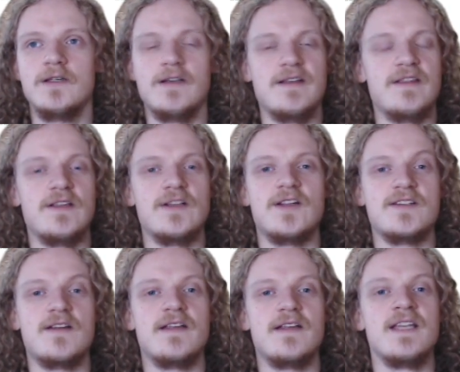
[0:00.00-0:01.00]
I think that's
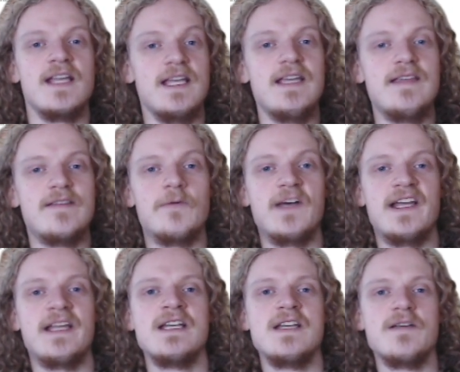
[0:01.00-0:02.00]
right. Either
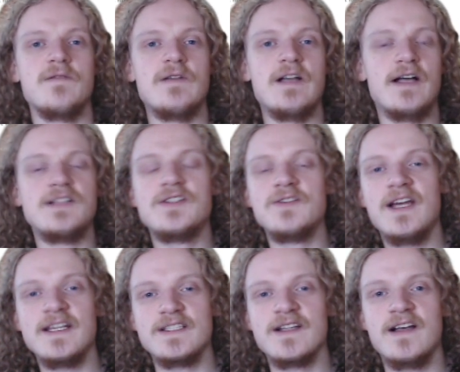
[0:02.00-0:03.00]
way, I do
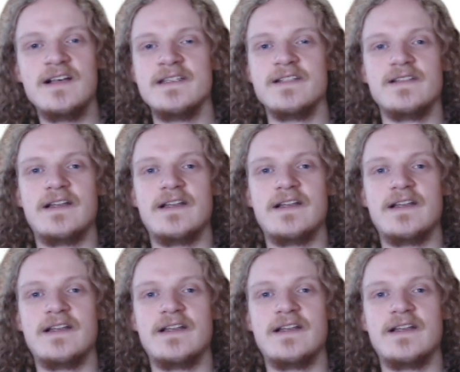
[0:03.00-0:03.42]
like the guy.